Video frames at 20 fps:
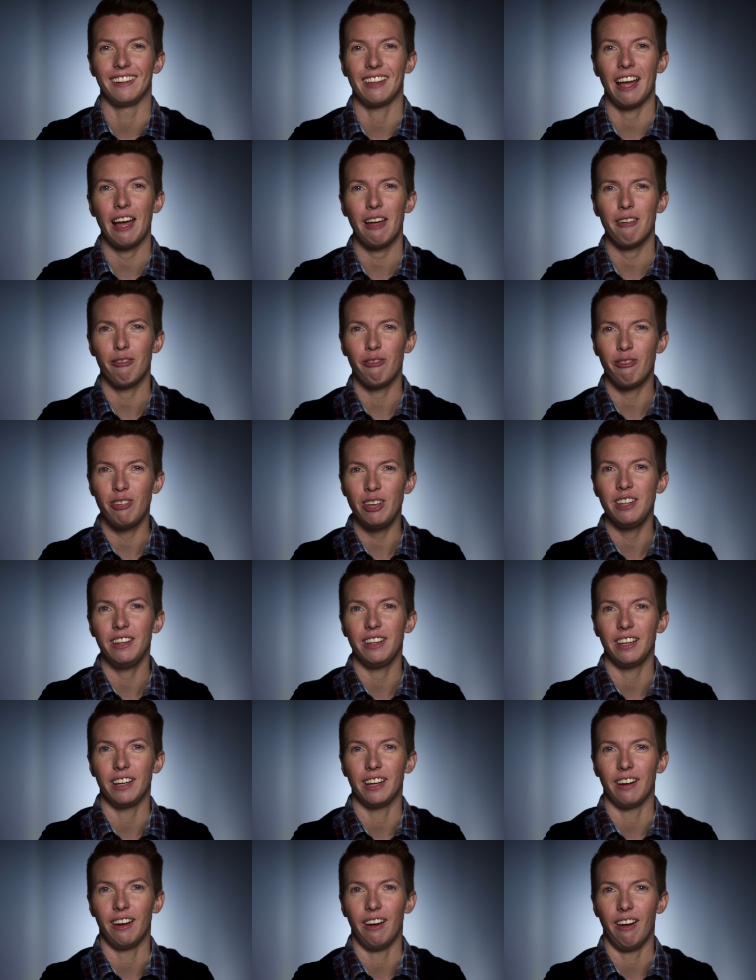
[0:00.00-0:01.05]
That
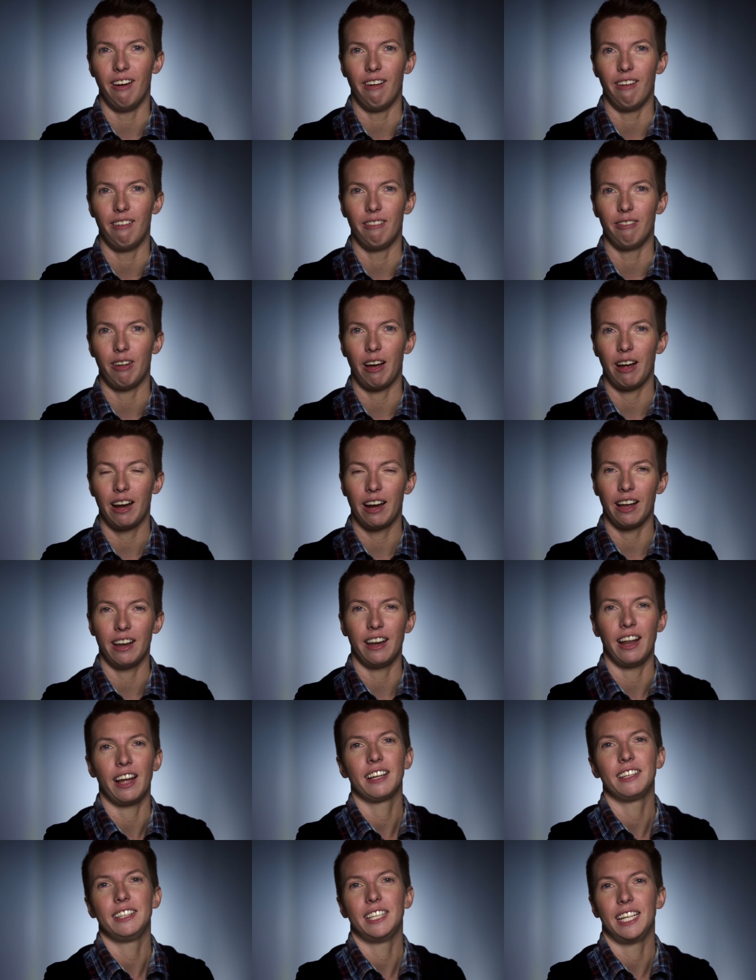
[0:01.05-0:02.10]
feeling of
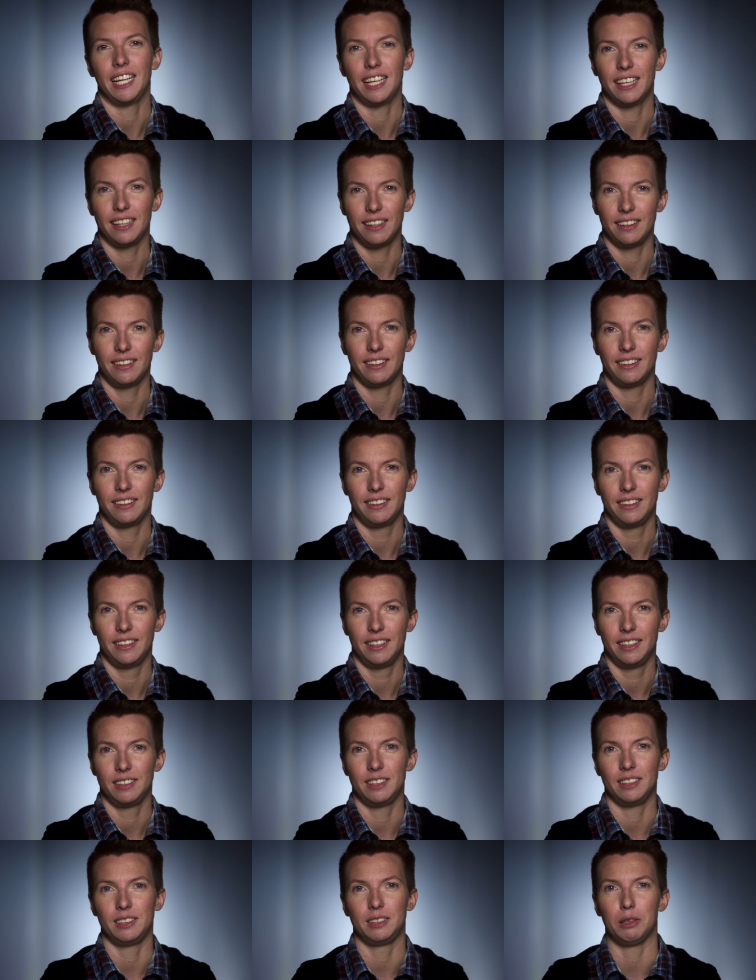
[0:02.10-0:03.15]
connecting
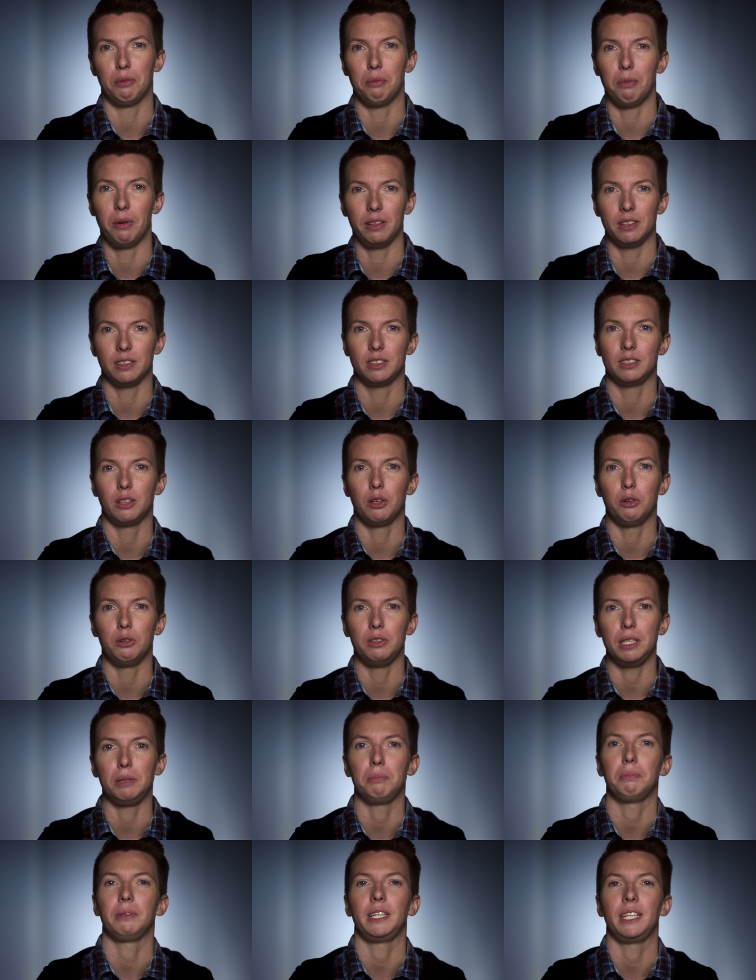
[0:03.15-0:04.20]
to someone so
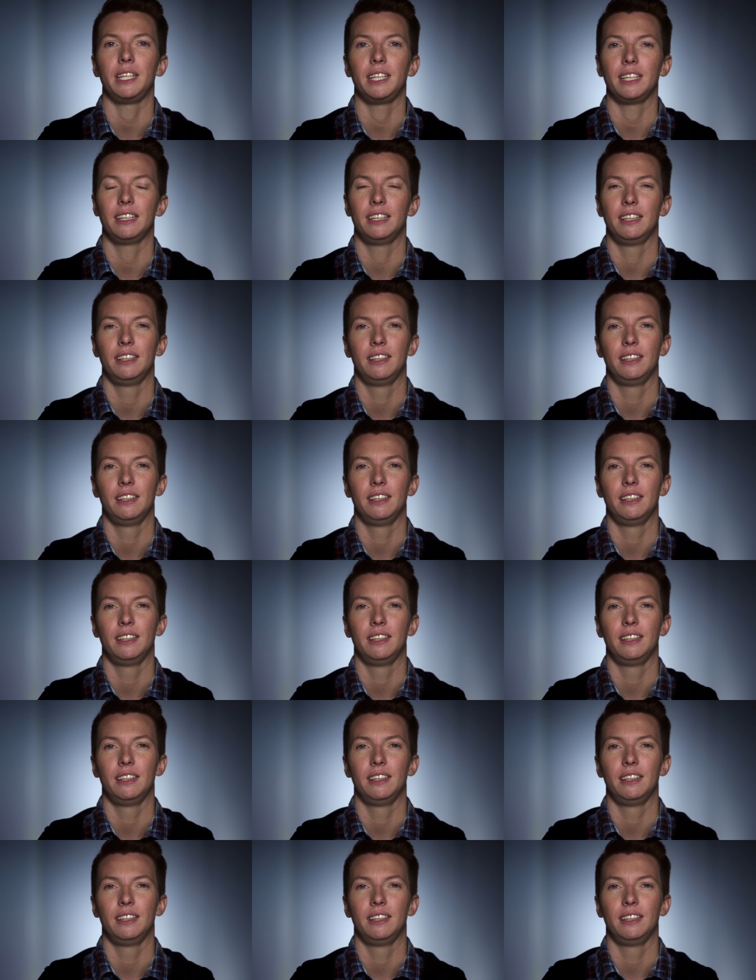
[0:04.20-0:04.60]
deeply.